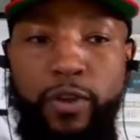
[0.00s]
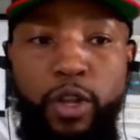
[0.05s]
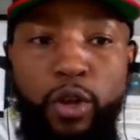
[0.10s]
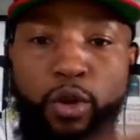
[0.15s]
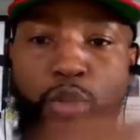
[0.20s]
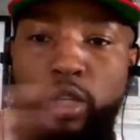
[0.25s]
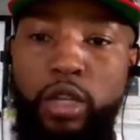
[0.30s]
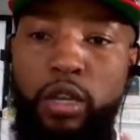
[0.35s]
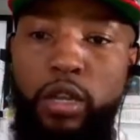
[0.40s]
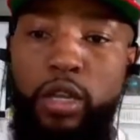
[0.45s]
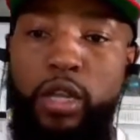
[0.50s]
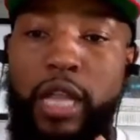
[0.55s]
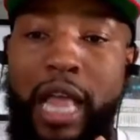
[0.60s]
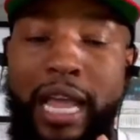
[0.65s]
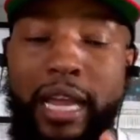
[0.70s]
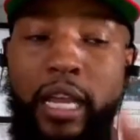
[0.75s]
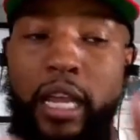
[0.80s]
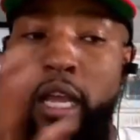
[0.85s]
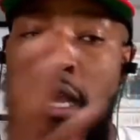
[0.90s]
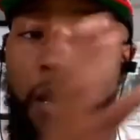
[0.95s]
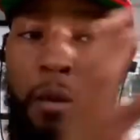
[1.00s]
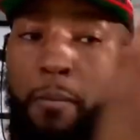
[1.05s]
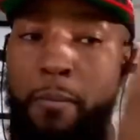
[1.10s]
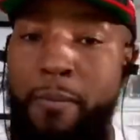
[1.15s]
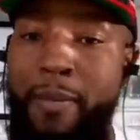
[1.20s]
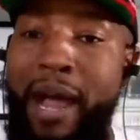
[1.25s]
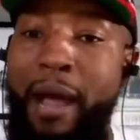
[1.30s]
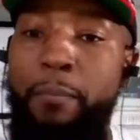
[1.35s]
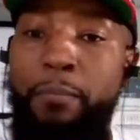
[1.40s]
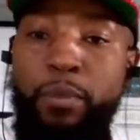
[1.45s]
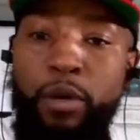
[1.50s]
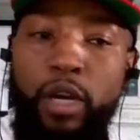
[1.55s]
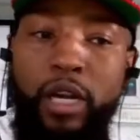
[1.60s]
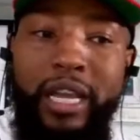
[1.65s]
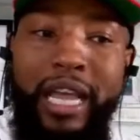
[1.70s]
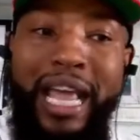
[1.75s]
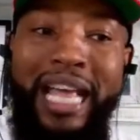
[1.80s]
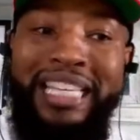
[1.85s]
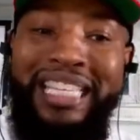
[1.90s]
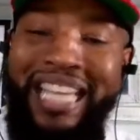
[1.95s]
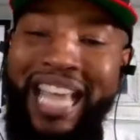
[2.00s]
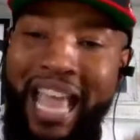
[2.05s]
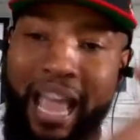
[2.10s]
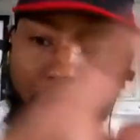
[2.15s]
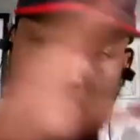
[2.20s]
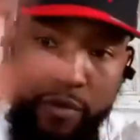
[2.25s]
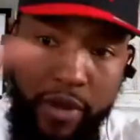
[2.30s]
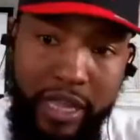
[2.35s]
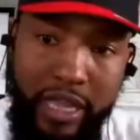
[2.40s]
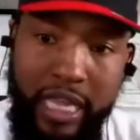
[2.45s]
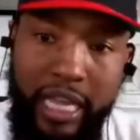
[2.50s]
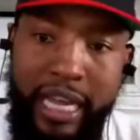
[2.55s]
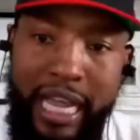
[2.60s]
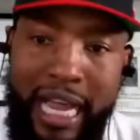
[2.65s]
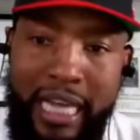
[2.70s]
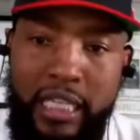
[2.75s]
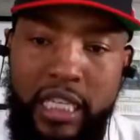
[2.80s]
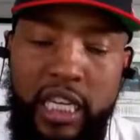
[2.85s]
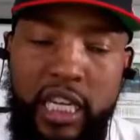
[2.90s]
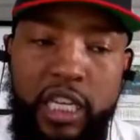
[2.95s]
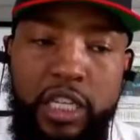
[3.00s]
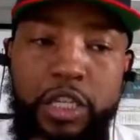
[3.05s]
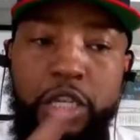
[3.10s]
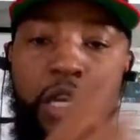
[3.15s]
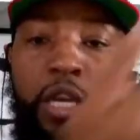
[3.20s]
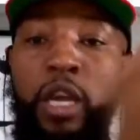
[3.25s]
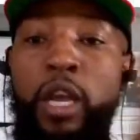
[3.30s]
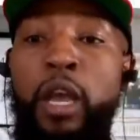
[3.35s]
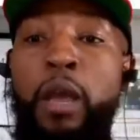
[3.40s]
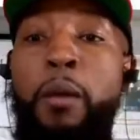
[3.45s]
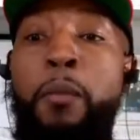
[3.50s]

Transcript: For those, like, my book has everything I teach.